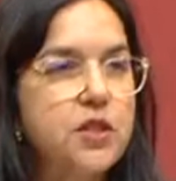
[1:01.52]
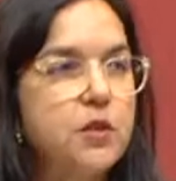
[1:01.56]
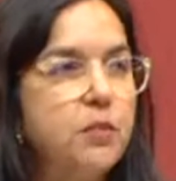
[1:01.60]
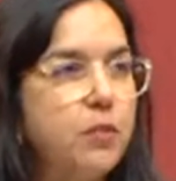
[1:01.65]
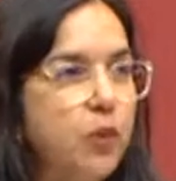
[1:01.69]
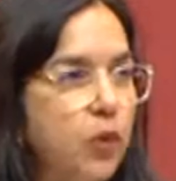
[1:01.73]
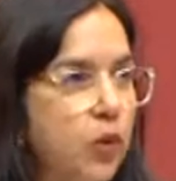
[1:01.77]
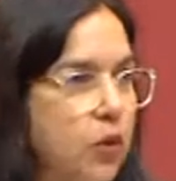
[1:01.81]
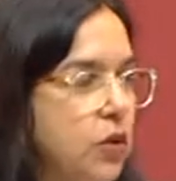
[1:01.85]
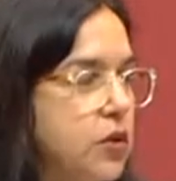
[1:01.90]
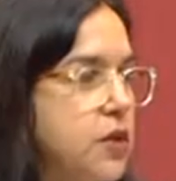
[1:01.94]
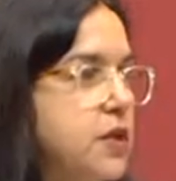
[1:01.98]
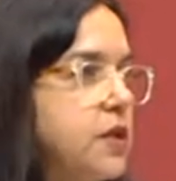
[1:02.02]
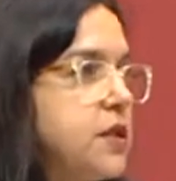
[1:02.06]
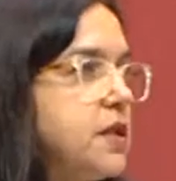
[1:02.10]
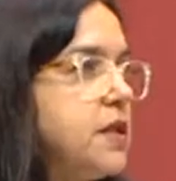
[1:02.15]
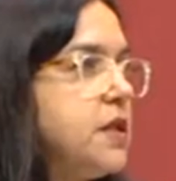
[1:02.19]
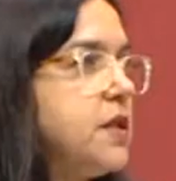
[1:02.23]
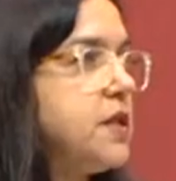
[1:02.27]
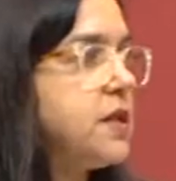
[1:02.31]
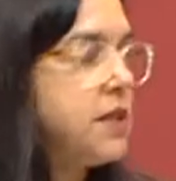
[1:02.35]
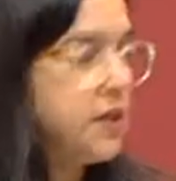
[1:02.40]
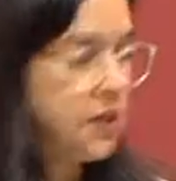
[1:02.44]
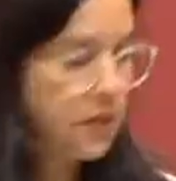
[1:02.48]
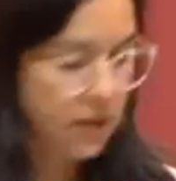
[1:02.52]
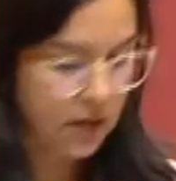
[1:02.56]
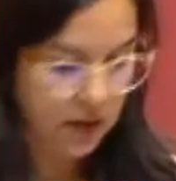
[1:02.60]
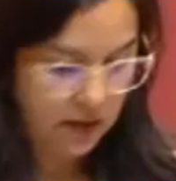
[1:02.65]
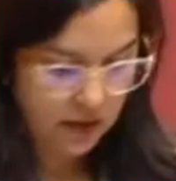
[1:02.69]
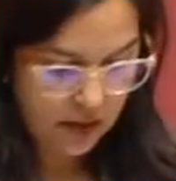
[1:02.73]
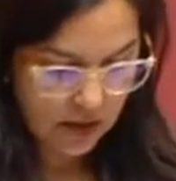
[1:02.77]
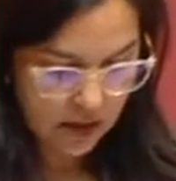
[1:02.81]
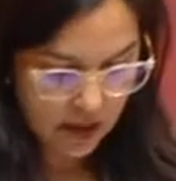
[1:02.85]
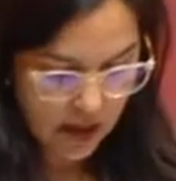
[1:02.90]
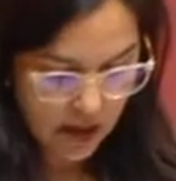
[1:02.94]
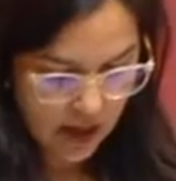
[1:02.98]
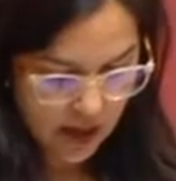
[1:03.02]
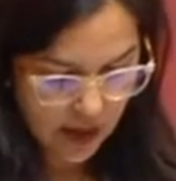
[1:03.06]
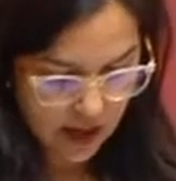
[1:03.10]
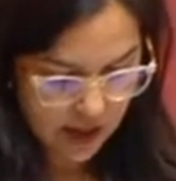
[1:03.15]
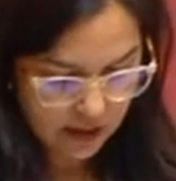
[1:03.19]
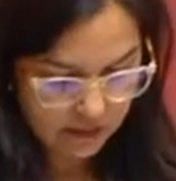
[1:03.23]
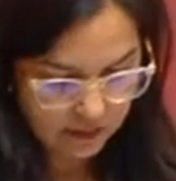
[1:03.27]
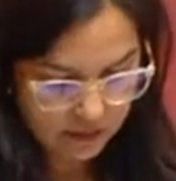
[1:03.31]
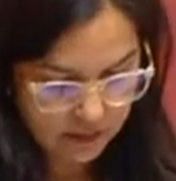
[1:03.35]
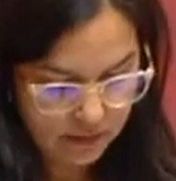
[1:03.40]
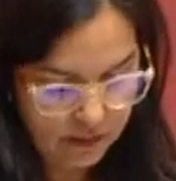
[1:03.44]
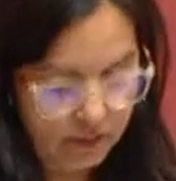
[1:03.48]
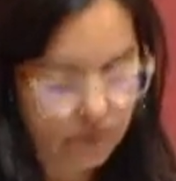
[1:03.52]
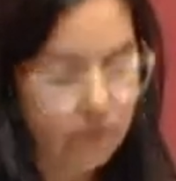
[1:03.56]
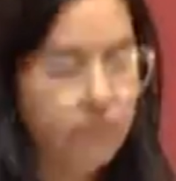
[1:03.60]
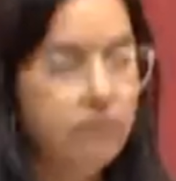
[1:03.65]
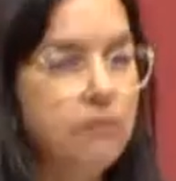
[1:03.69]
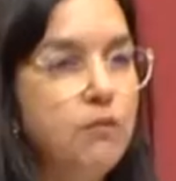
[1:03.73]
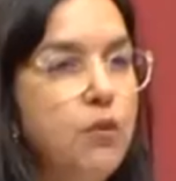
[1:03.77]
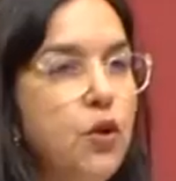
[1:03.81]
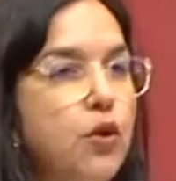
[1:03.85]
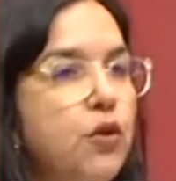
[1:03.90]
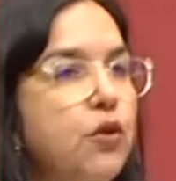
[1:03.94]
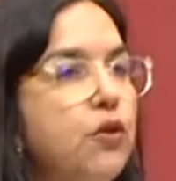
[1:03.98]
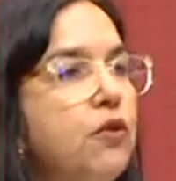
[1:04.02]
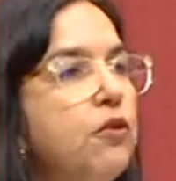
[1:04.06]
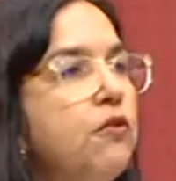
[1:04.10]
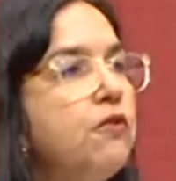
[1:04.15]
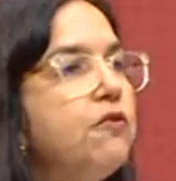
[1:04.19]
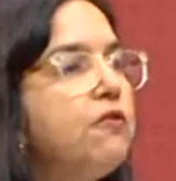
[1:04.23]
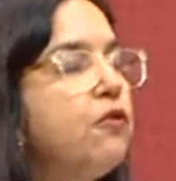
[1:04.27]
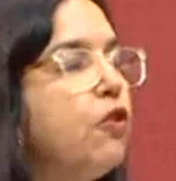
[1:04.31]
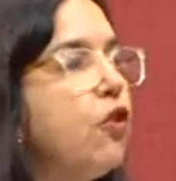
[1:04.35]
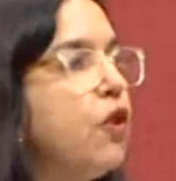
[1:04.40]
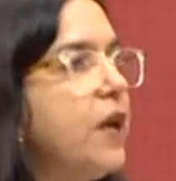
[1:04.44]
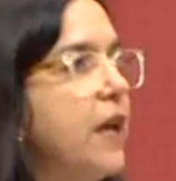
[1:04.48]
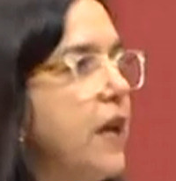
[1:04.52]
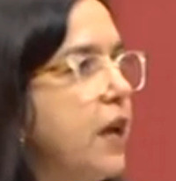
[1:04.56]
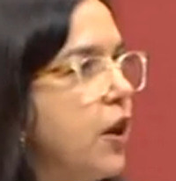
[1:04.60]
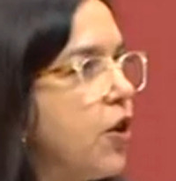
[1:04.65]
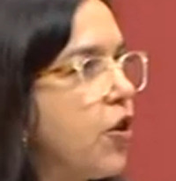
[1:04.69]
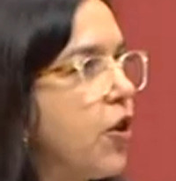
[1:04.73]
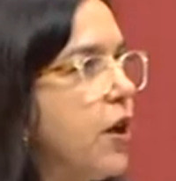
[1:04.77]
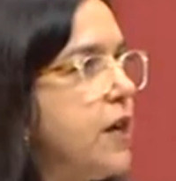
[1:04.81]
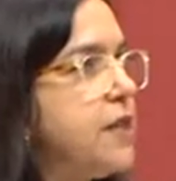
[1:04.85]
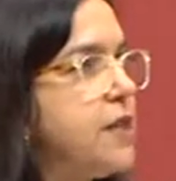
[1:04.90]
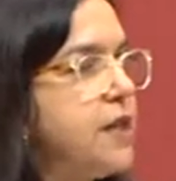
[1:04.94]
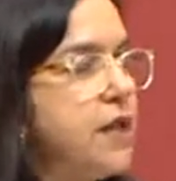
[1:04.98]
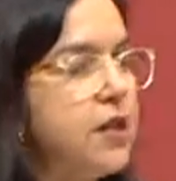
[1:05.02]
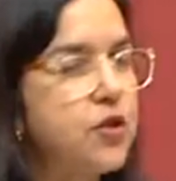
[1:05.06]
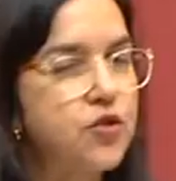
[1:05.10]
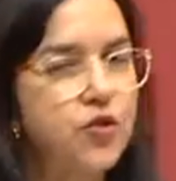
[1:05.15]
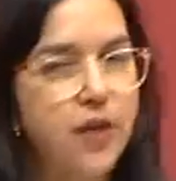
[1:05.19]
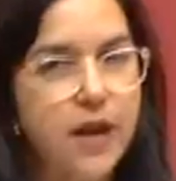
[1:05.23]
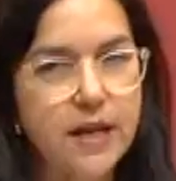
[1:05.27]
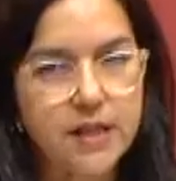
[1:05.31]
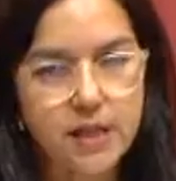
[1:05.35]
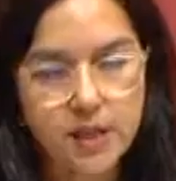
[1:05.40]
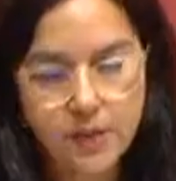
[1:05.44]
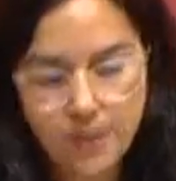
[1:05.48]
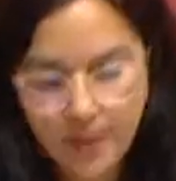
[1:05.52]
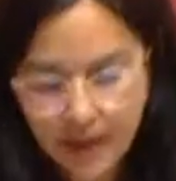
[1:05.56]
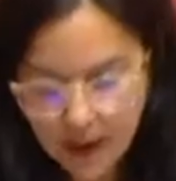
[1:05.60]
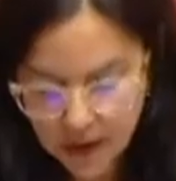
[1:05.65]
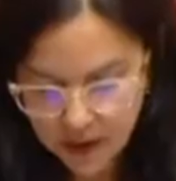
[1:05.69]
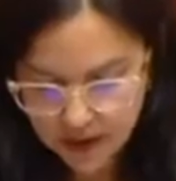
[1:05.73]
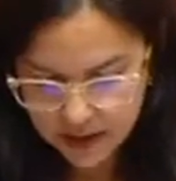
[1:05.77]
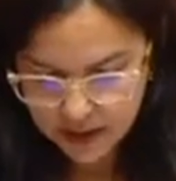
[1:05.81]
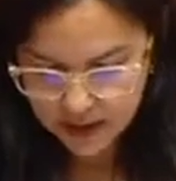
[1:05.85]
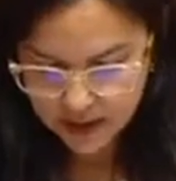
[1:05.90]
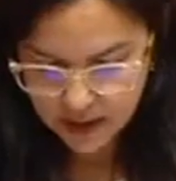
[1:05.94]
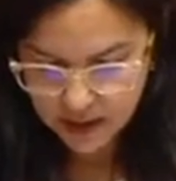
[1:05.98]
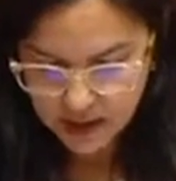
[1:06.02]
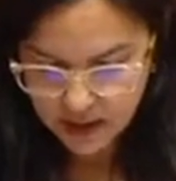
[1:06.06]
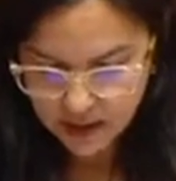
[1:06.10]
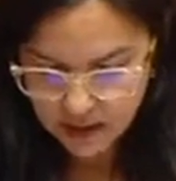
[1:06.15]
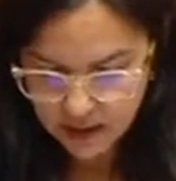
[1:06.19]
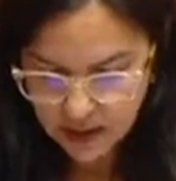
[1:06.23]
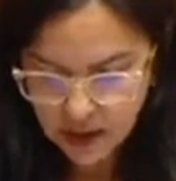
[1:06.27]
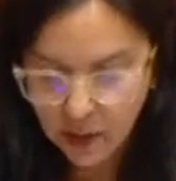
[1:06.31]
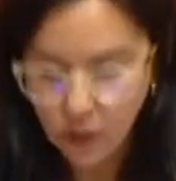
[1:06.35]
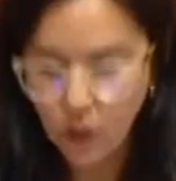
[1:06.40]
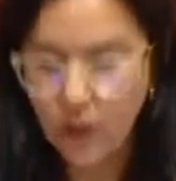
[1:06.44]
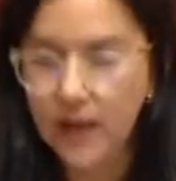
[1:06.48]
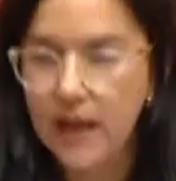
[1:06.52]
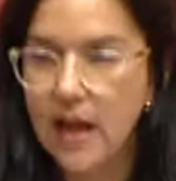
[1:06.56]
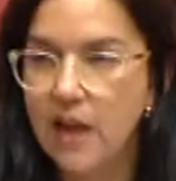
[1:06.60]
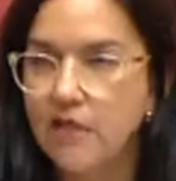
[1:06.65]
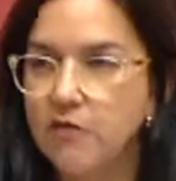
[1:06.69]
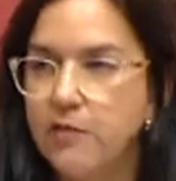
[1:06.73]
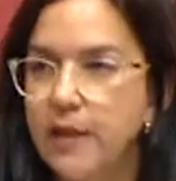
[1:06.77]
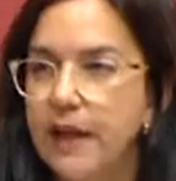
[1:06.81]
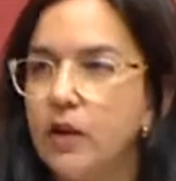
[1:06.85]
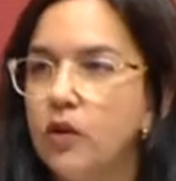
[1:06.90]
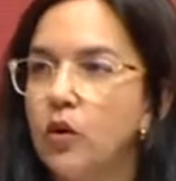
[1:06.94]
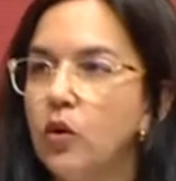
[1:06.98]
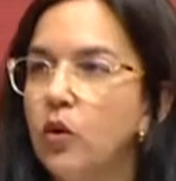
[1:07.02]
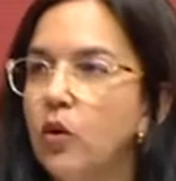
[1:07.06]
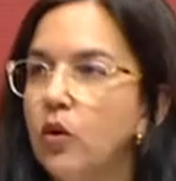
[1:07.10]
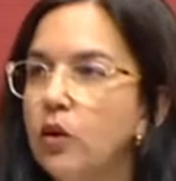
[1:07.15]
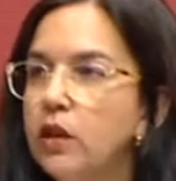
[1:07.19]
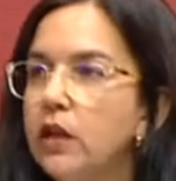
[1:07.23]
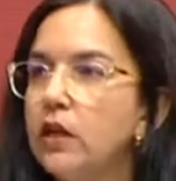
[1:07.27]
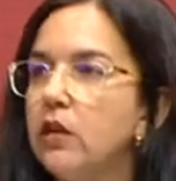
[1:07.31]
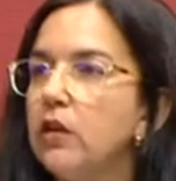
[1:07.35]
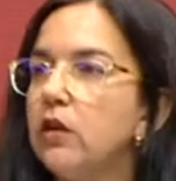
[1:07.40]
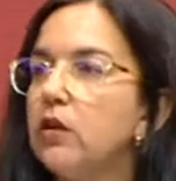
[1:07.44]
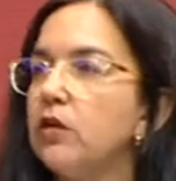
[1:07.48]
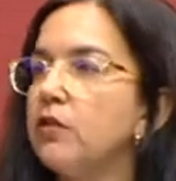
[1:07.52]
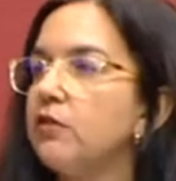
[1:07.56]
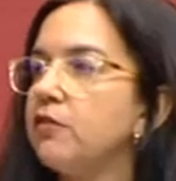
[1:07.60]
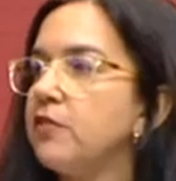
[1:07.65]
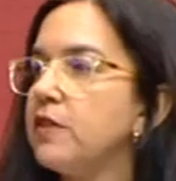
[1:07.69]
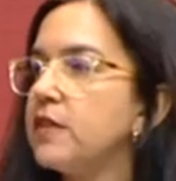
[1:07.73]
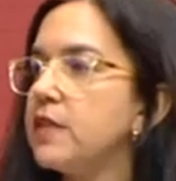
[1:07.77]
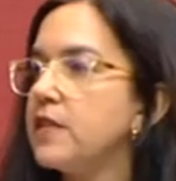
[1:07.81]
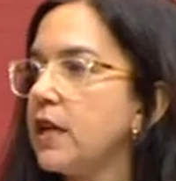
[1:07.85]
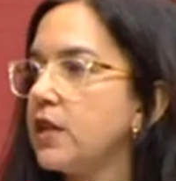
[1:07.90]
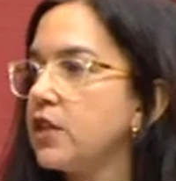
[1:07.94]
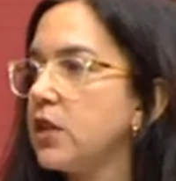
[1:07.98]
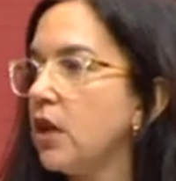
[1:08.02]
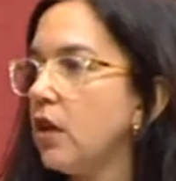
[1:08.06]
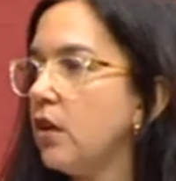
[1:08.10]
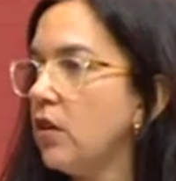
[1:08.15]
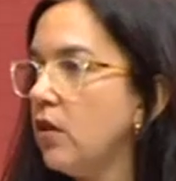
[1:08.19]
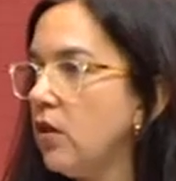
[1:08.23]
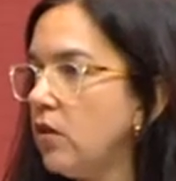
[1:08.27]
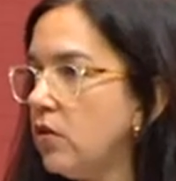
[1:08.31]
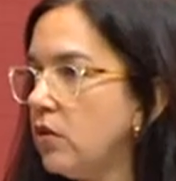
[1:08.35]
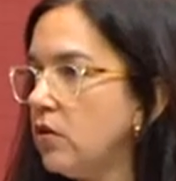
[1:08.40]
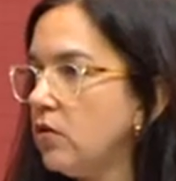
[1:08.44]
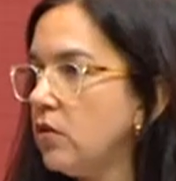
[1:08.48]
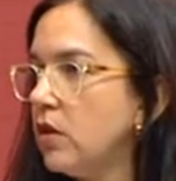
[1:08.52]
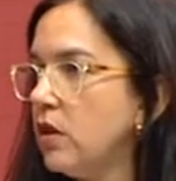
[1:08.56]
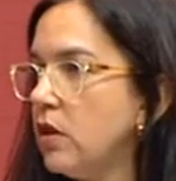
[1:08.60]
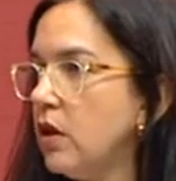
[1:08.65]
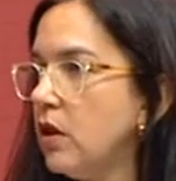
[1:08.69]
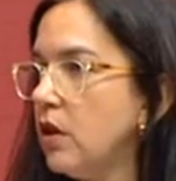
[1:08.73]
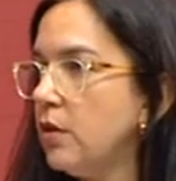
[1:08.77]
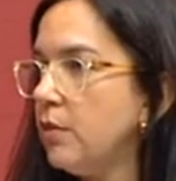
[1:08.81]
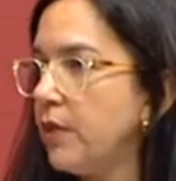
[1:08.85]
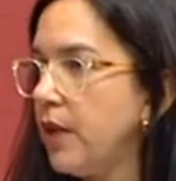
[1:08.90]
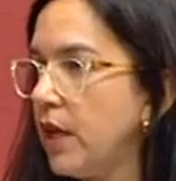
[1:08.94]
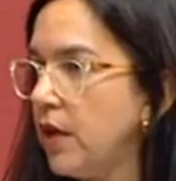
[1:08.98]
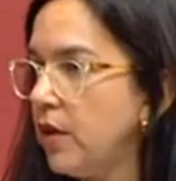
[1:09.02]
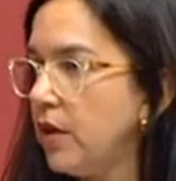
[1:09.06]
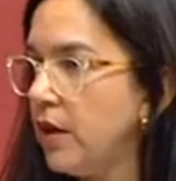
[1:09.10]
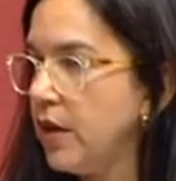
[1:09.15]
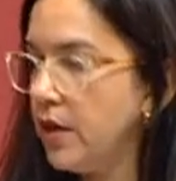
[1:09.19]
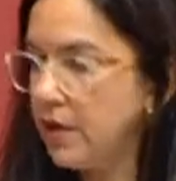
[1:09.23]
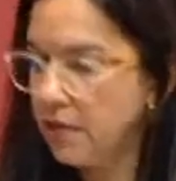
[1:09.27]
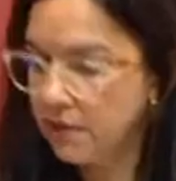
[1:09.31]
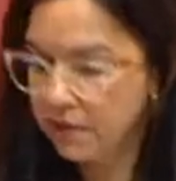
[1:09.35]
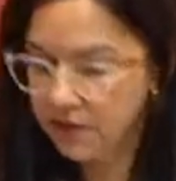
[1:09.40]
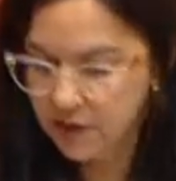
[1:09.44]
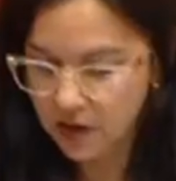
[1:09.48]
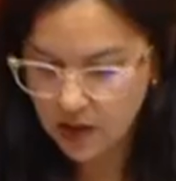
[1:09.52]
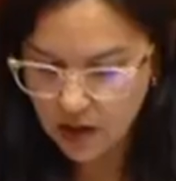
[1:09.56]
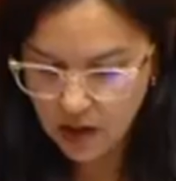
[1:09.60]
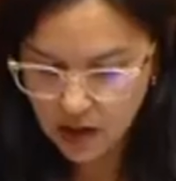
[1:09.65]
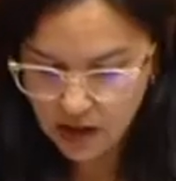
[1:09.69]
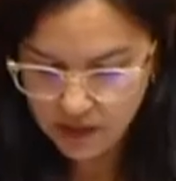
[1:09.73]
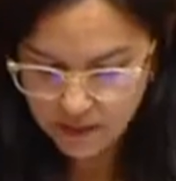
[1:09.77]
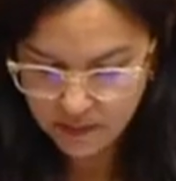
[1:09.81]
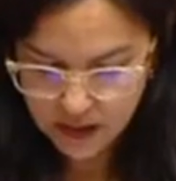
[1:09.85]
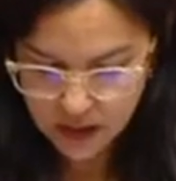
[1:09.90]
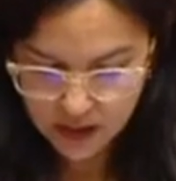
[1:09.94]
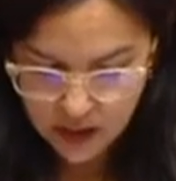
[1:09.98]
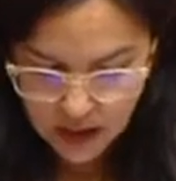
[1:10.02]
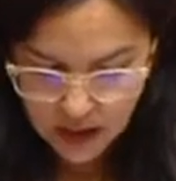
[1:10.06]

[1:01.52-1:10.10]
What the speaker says: supports this move for increasing transparency that we have been calling on for such a long period of time